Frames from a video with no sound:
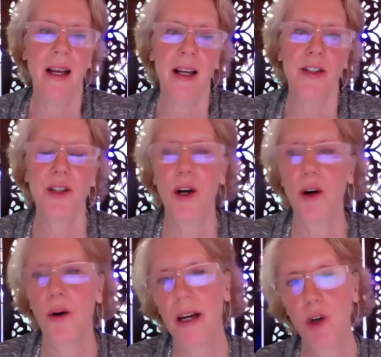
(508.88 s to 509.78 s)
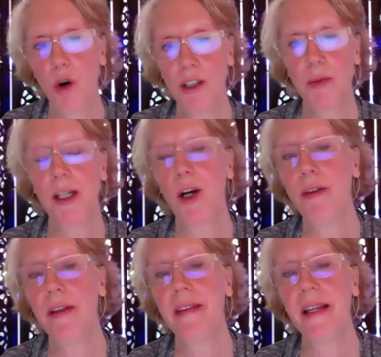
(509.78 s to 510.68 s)
So, of course, we know
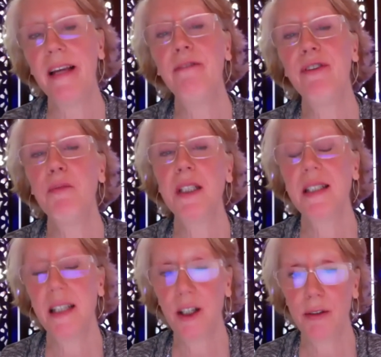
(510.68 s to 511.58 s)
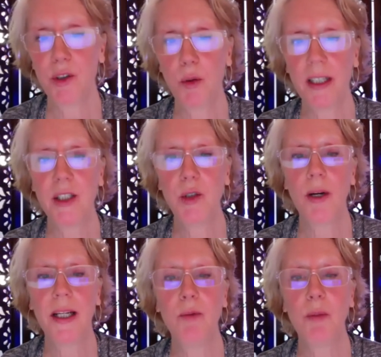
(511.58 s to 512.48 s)
that the infamous year of
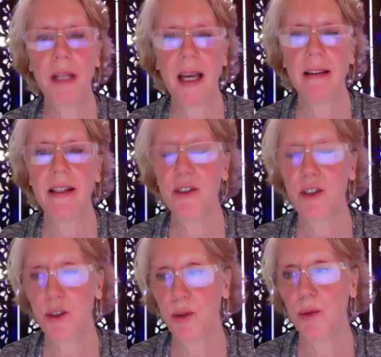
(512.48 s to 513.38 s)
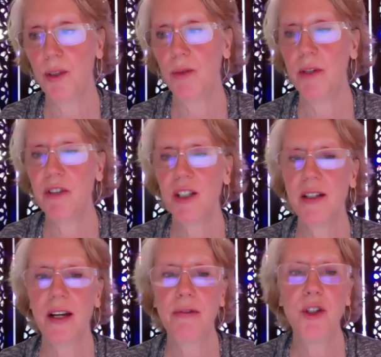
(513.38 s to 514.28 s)
2020 will be ending soon. We've just
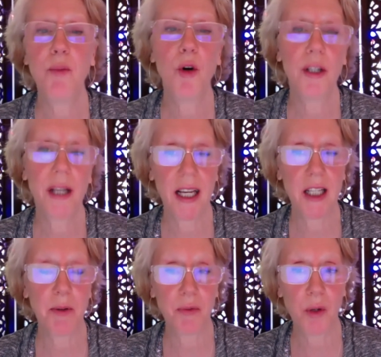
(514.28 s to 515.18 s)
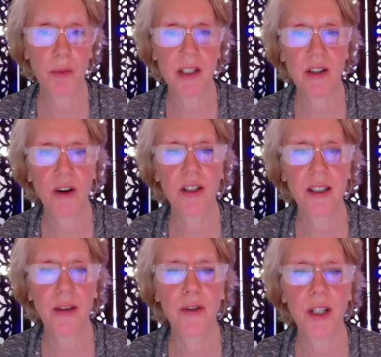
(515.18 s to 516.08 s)
got a few more days before we start
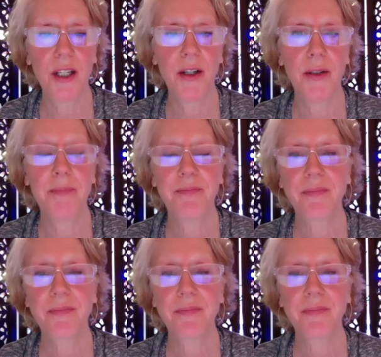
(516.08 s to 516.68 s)
another year.